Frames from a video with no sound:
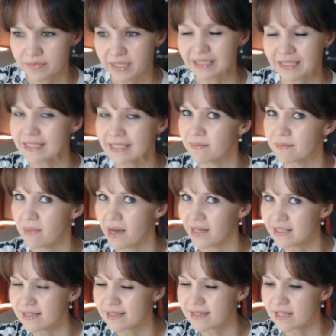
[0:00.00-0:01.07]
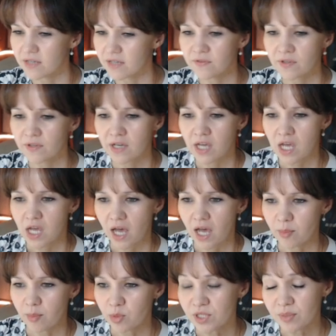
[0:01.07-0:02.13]
at least mine is safe.
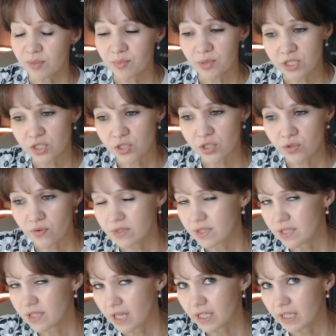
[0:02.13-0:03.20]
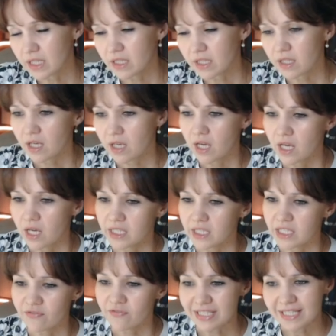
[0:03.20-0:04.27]
I put some pressure on this knight.
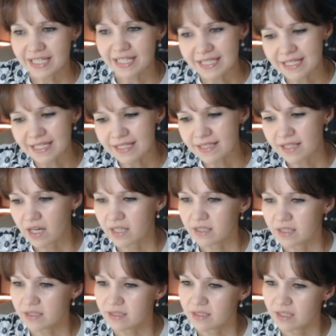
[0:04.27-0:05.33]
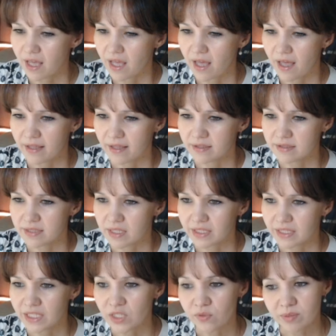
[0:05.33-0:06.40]
If I take this knight and
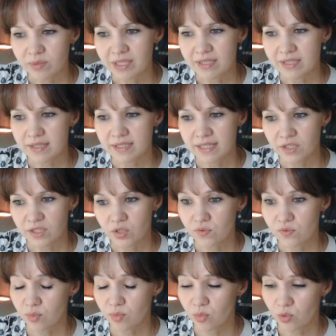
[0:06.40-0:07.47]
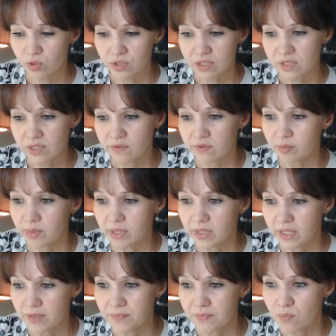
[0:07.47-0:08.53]
king will be in the center of the board, there will
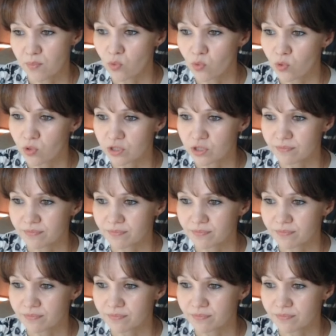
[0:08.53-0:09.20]
be more